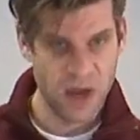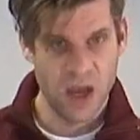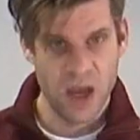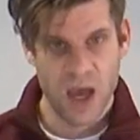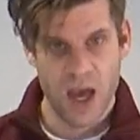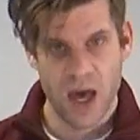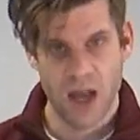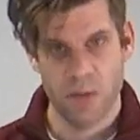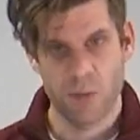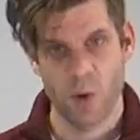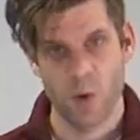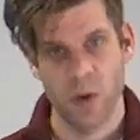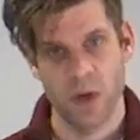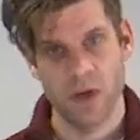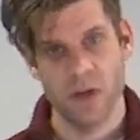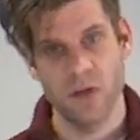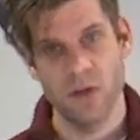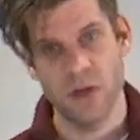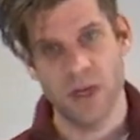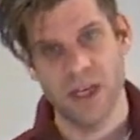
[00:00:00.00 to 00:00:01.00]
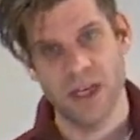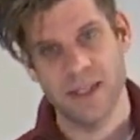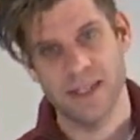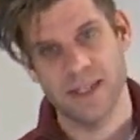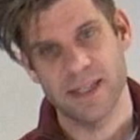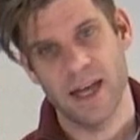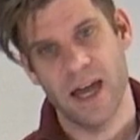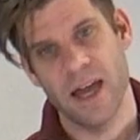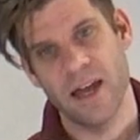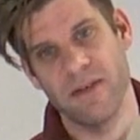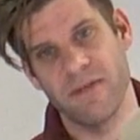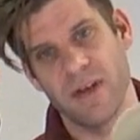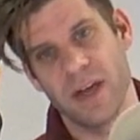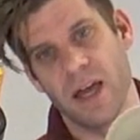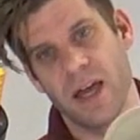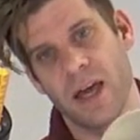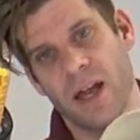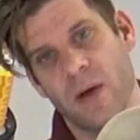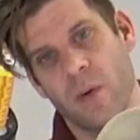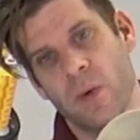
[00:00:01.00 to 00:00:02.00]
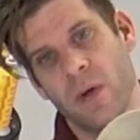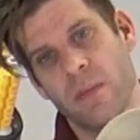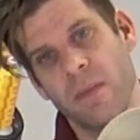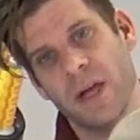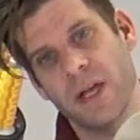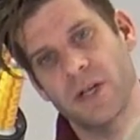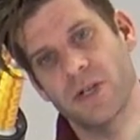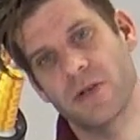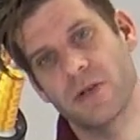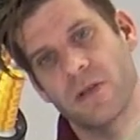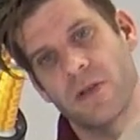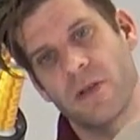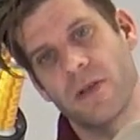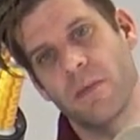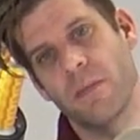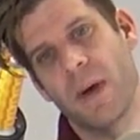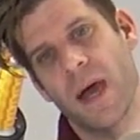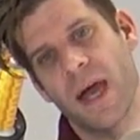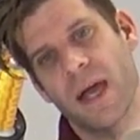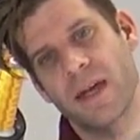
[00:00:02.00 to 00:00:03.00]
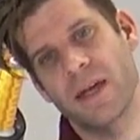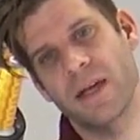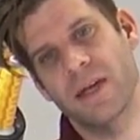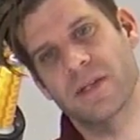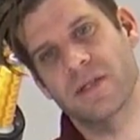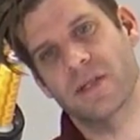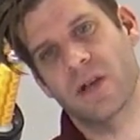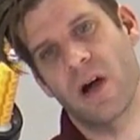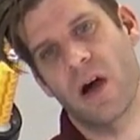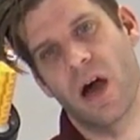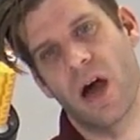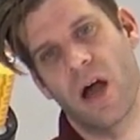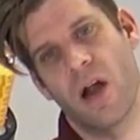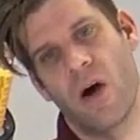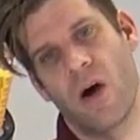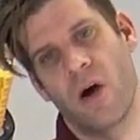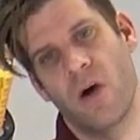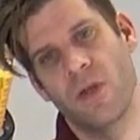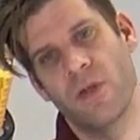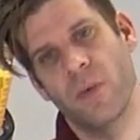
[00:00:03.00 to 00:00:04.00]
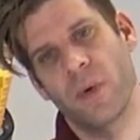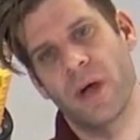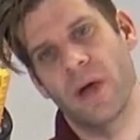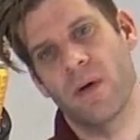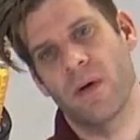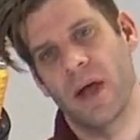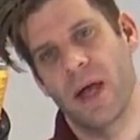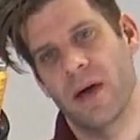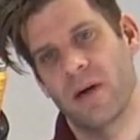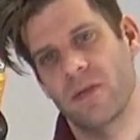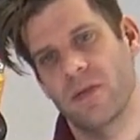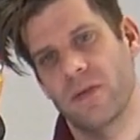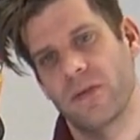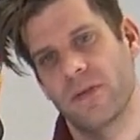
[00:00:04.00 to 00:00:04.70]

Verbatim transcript: and I'm going to look inside of it and I want to make sure that the backing is caught all the way around.